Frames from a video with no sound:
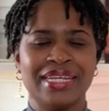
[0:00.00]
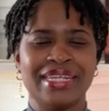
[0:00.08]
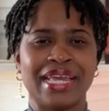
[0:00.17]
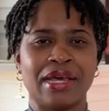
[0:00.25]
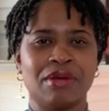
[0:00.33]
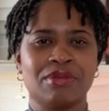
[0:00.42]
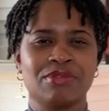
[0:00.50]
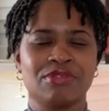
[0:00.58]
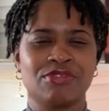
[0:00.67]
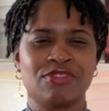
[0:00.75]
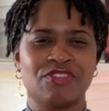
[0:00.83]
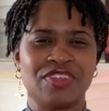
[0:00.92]
Now,
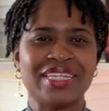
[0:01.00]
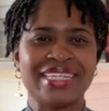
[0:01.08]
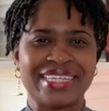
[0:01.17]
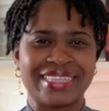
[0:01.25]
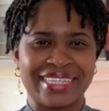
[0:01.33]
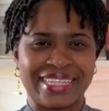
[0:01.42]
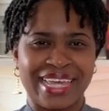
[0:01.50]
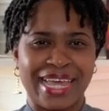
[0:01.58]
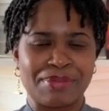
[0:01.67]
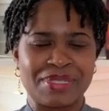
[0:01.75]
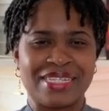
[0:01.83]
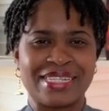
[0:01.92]
filling the
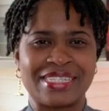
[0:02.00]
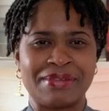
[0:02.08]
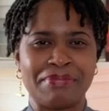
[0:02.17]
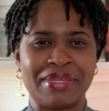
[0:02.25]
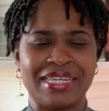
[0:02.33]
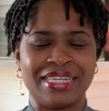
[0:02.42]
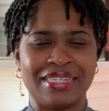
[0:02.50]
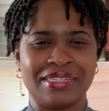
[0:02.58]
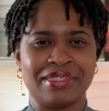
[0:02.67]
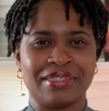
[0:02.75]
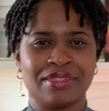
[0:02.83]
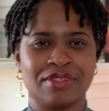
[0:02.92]
gaps doesn't mean
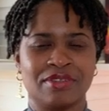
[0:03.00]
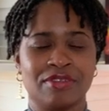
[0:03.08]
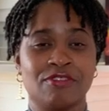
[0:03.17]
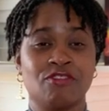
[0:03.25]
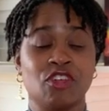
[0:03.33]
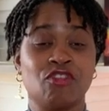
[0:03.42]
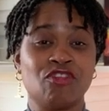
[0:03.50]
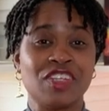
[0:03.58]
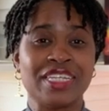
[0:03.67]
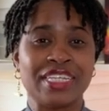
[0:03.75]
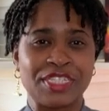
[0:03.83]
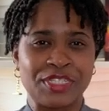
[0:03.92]

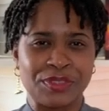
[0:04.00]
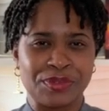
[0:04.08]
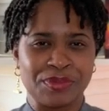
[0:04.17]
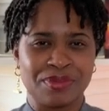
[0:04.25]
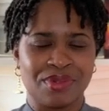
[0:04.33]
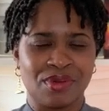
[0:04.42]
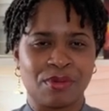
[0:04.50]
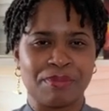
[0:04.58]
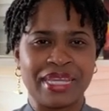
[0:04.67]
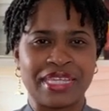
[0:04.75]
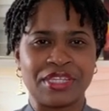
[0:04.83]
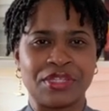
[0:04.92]
fulfilling you or
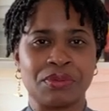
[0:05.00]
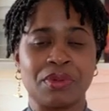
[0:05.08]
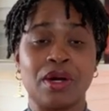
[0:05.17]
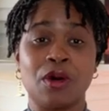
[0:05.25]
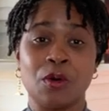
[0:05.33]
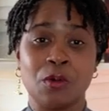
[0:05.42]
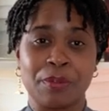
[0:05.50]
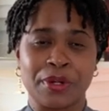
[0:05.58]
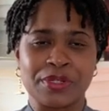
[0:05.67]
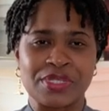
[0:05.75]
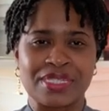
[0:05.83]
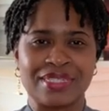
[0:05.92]
making you a whole
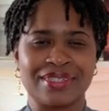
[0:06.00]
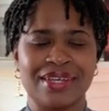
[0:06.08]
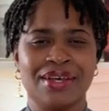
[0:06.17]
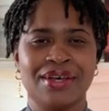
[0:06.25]
person.